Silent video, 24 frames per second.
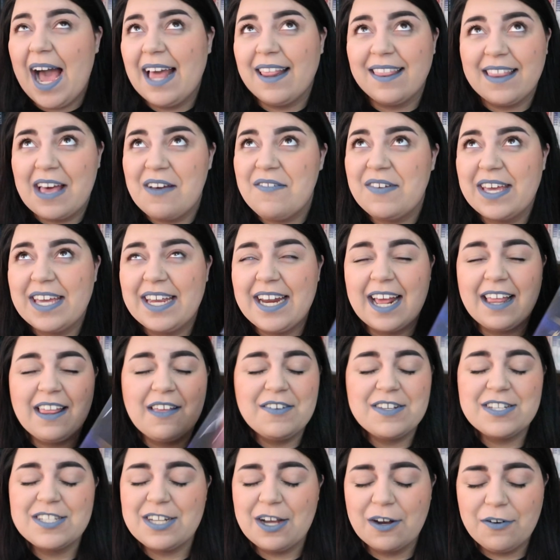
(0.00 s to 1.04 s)
I love it. I
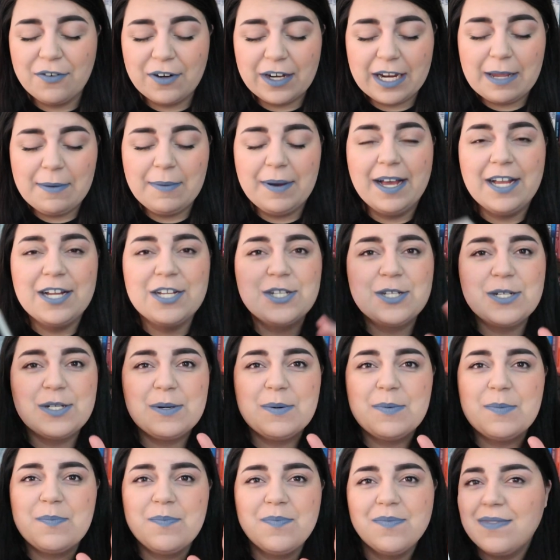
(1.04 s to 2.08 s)
love it so freaking much.
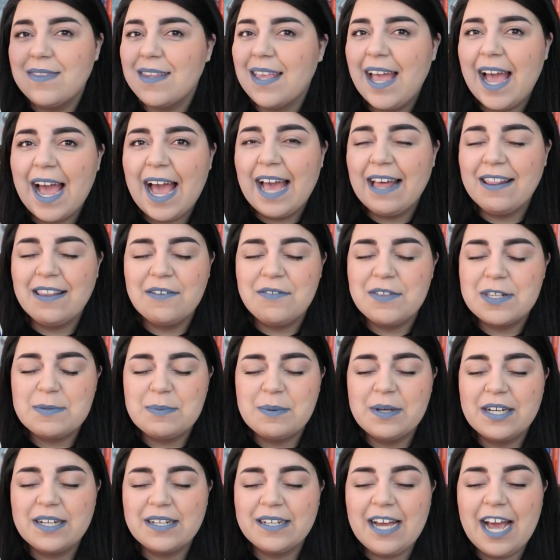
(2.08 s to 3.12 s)
I love this
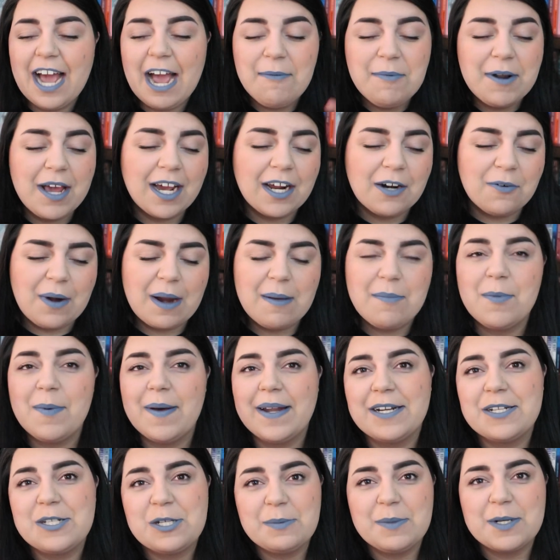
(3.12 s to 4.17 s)
book. I'm not going to ramble
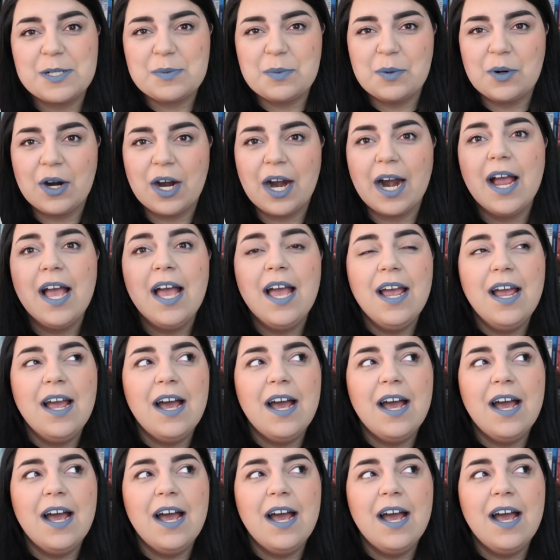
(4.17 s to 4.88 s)
about it too much more.